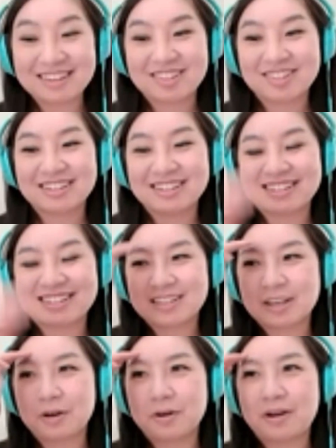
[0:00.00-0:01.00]
sure.
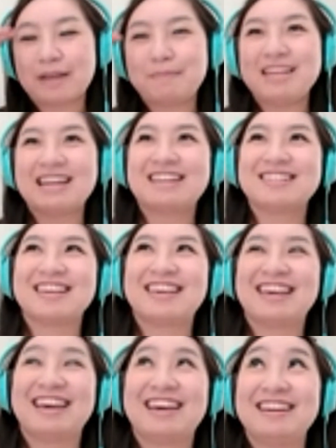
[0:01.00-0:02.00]
So, I mean, as a
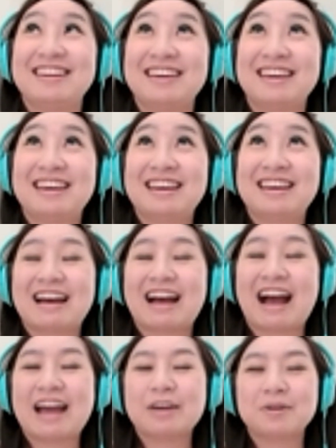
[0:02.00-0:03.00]
kid,
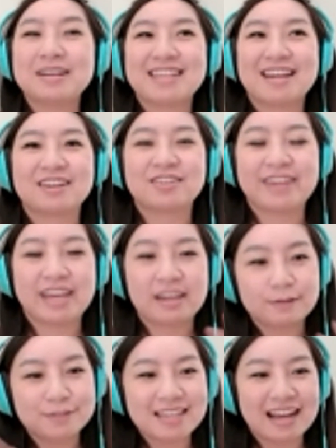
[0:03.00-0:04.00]
I always had a
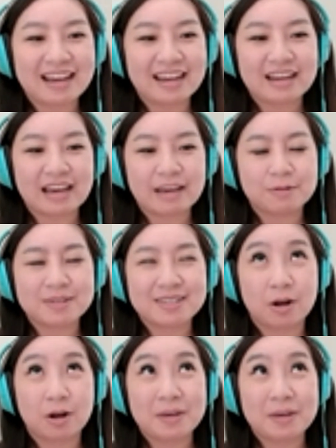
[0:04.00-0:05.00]
creative side. I was
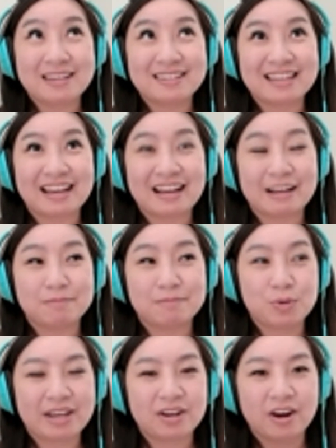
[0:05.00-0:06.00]
always um,
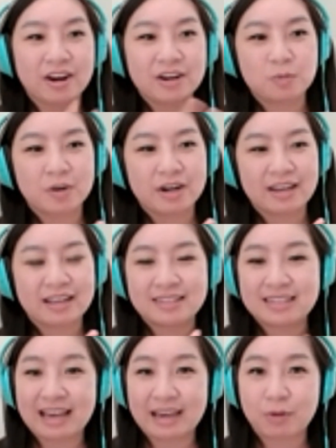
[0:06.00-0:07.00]
doing artwork and
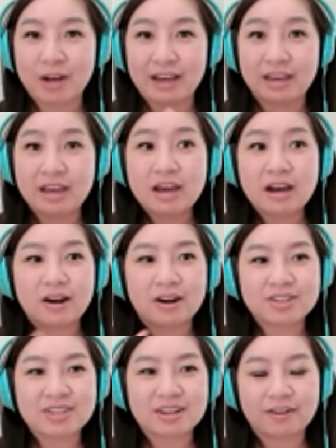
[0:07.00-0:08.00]
DIY
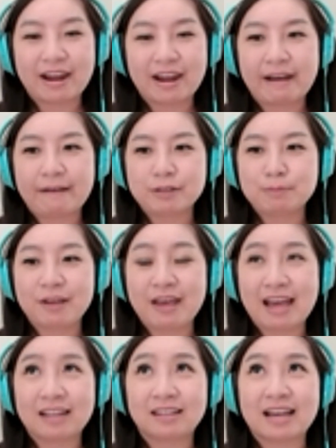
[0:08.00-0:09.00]
arts and crafts. But
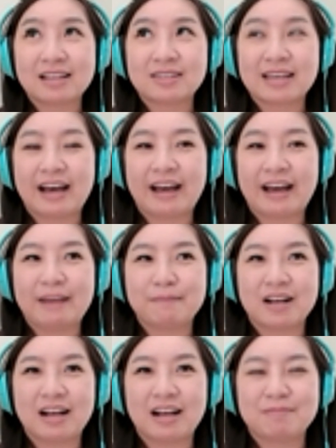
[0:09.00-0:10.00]
at that time,
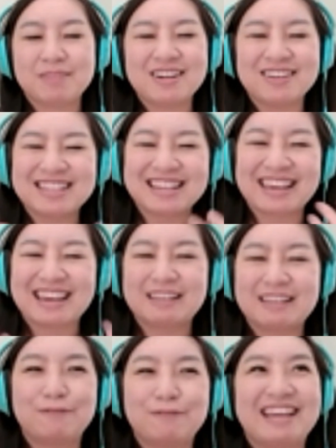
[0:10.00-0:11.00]
um, you know, as a kid,
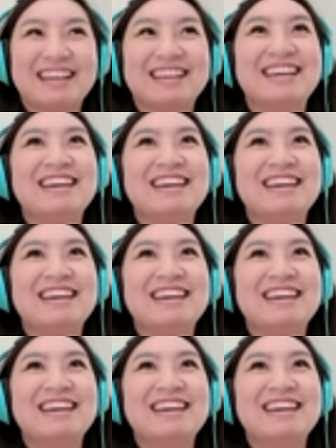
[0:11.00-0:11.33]
you think,